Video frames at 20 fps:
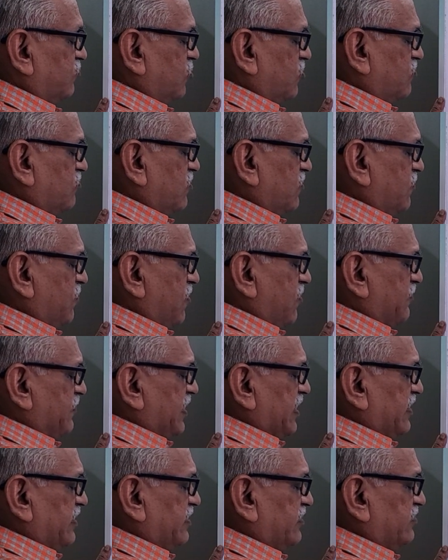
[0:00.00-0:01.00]
Formula for
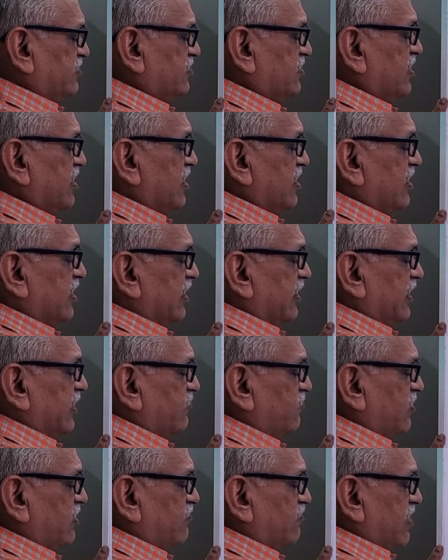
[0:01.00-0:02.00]
bn is
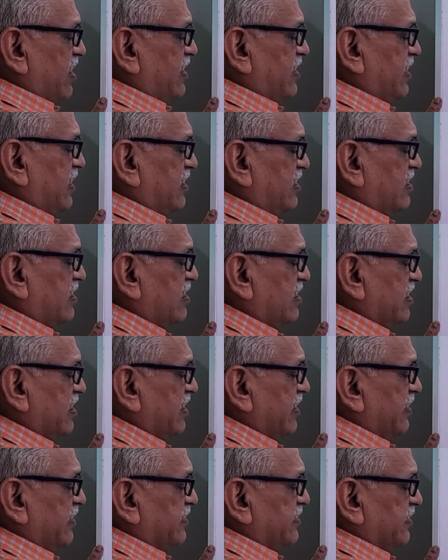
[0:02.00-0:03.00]
again 1 by L,
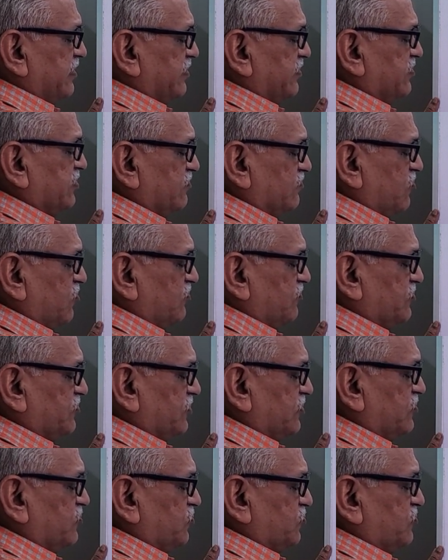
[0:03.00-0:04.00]
integration from
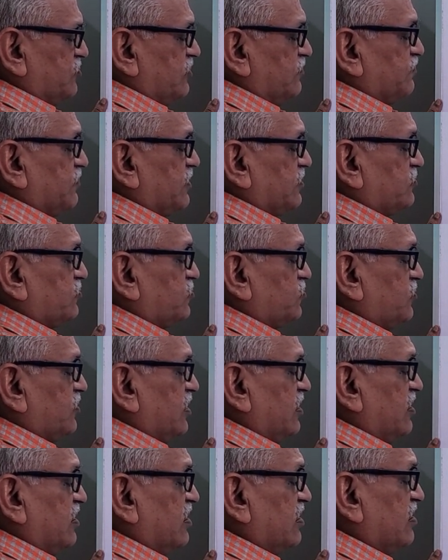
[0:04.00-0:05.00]
c to c plus
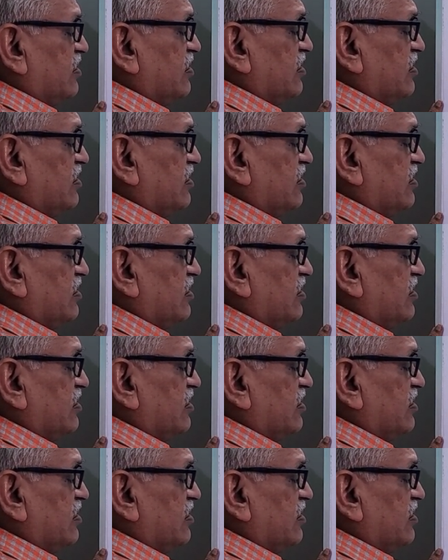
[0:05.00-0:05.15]
2L,